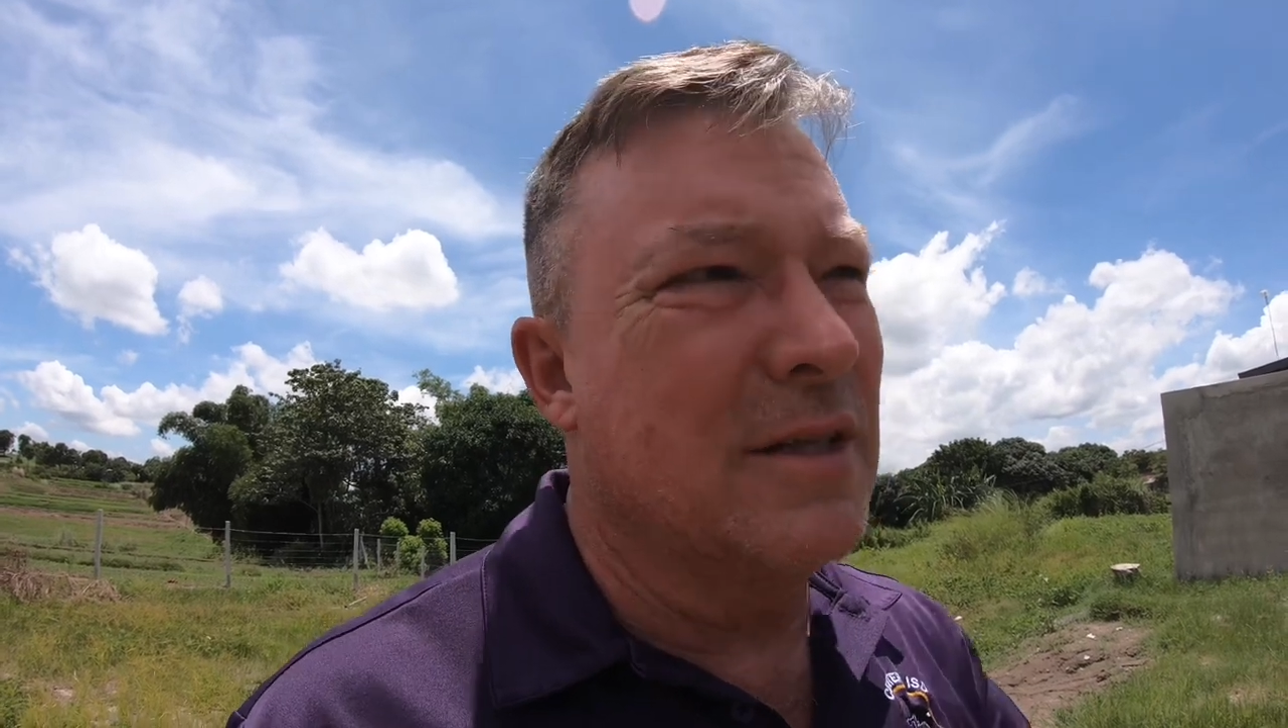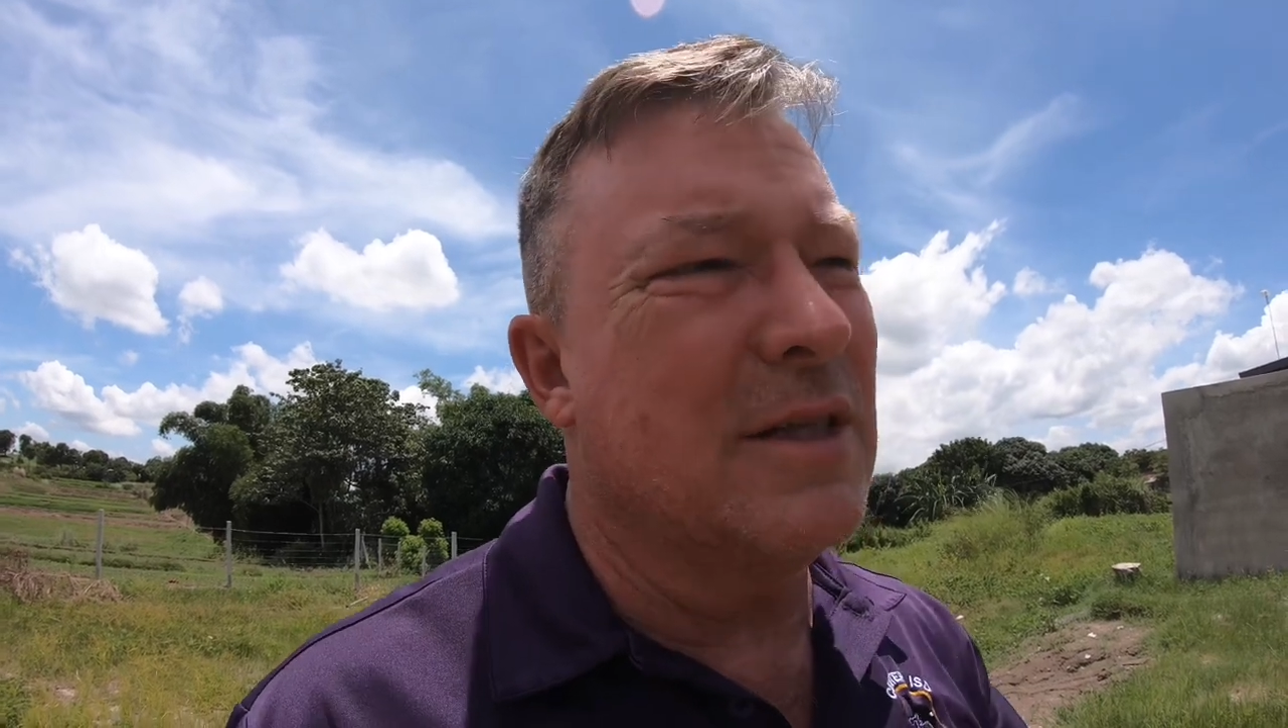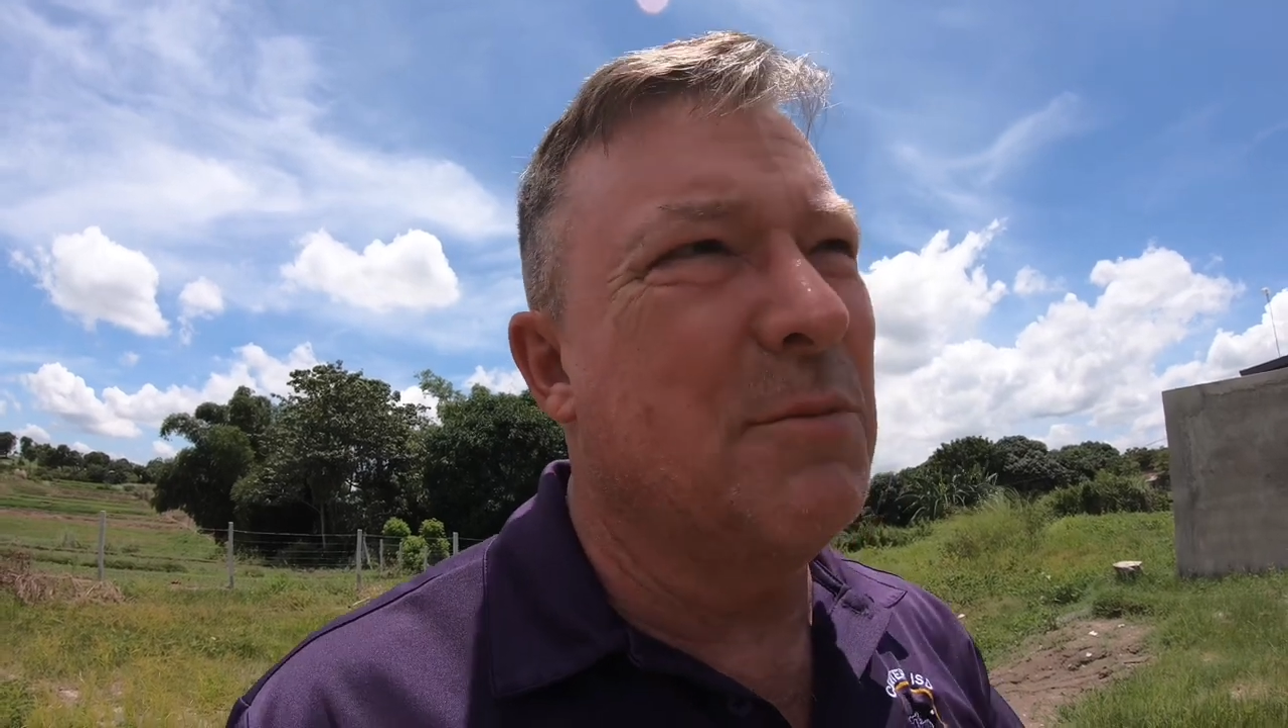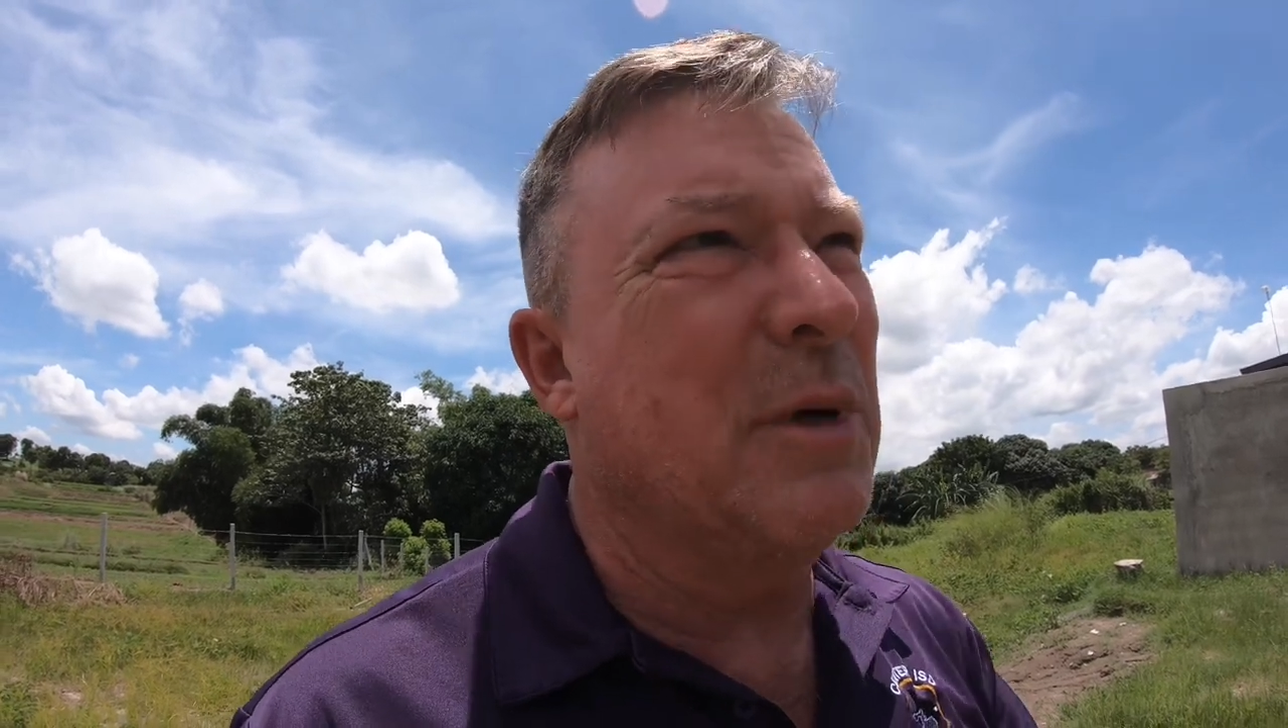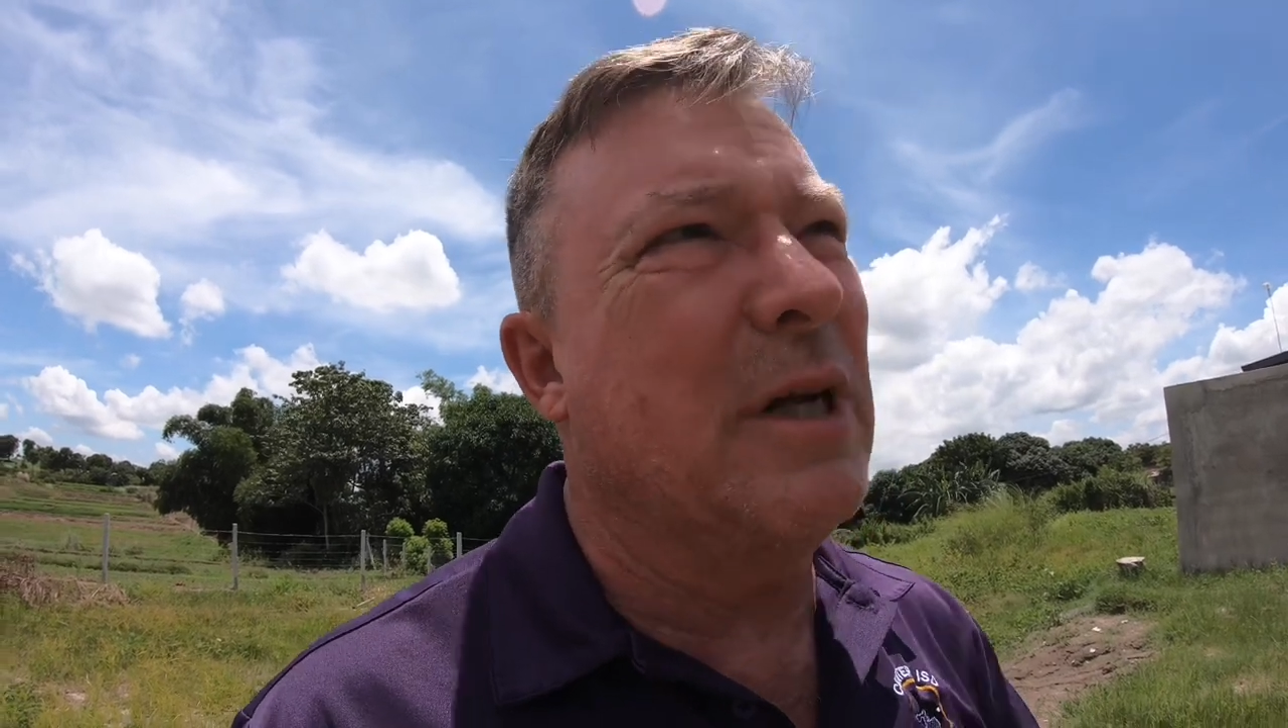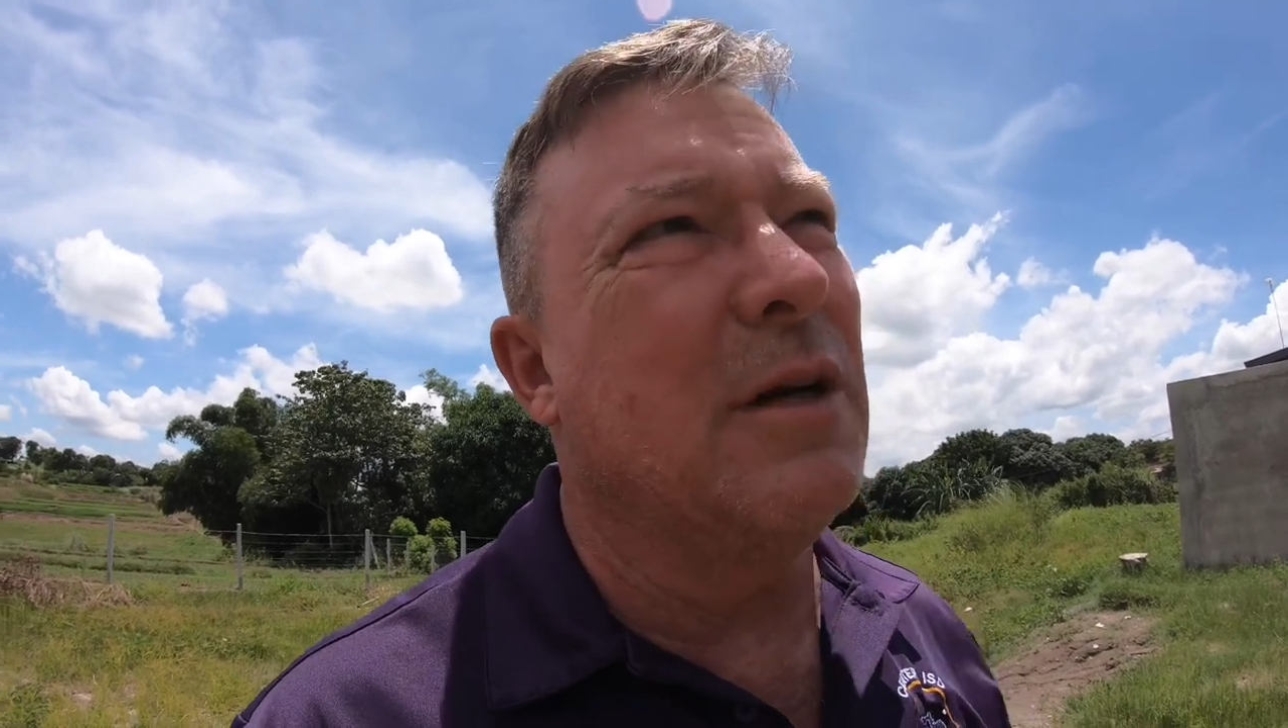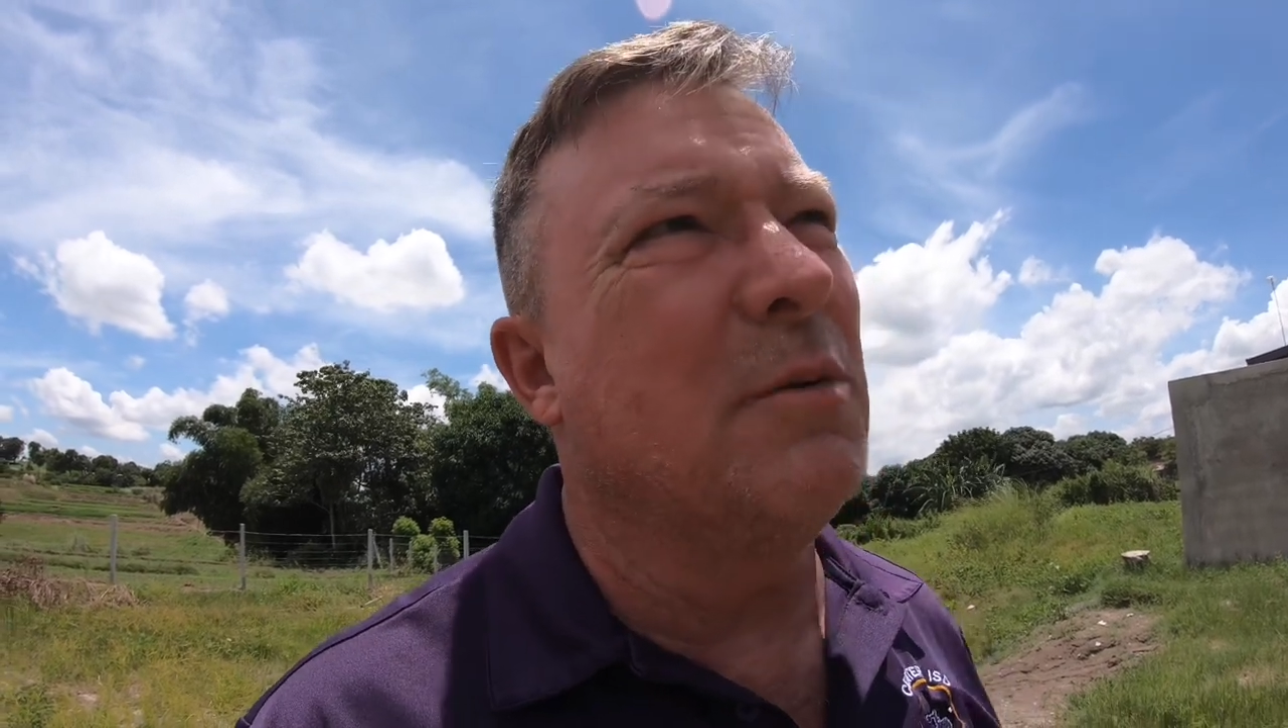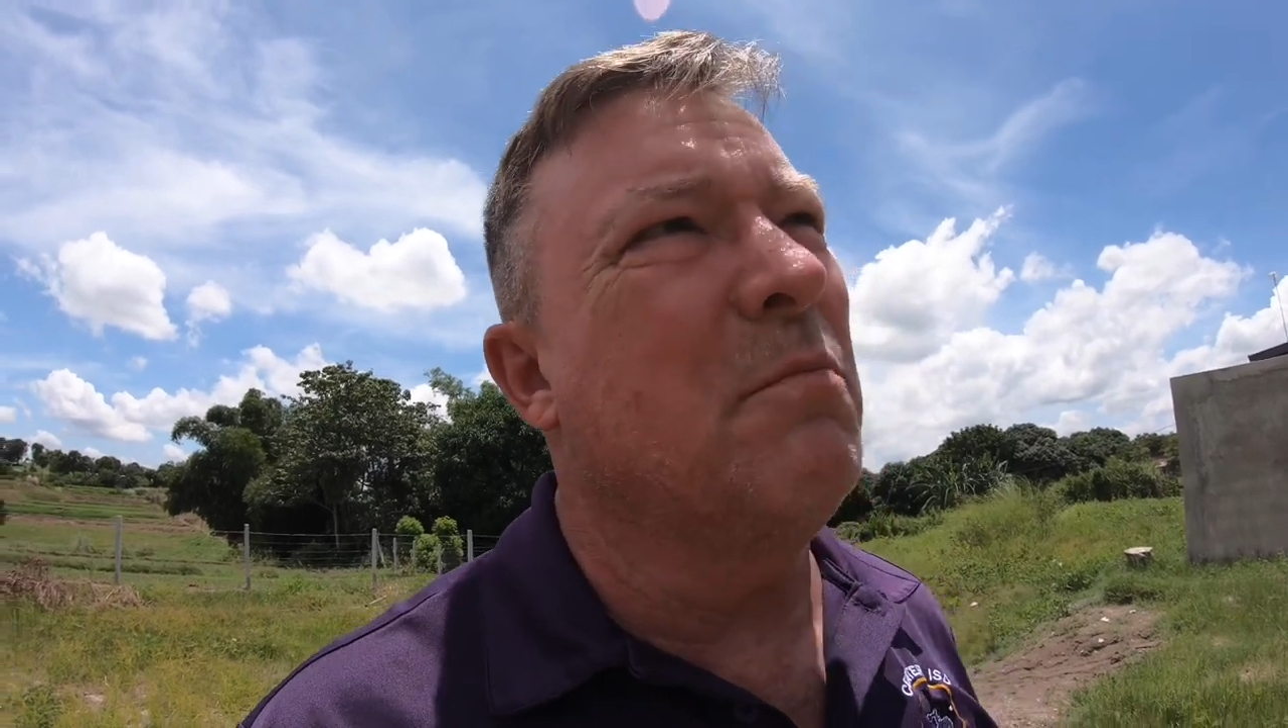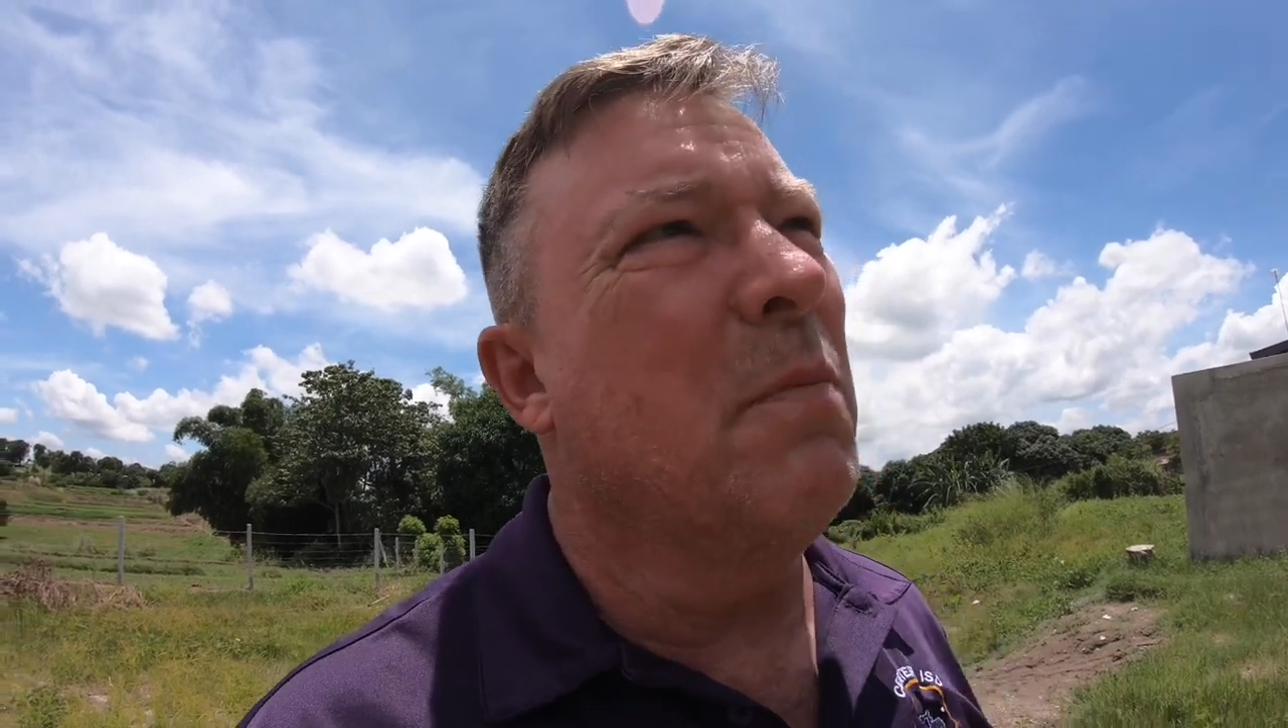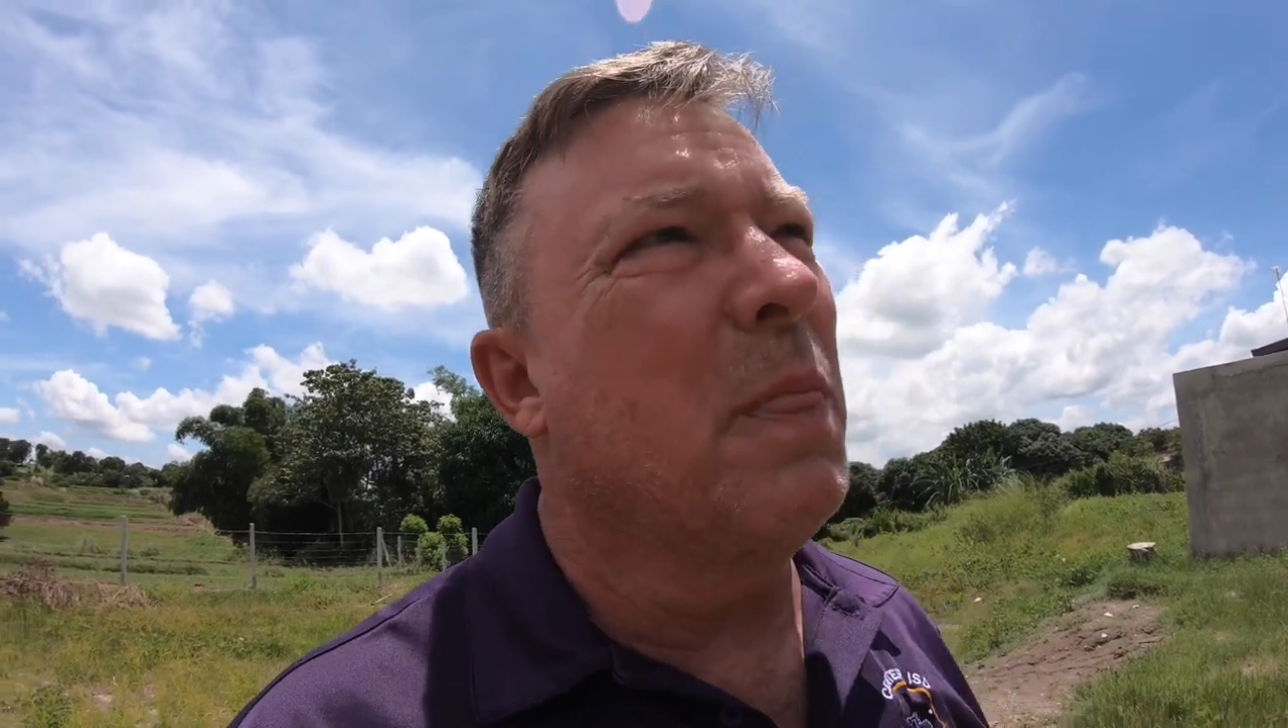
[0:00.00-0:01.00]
cemented them.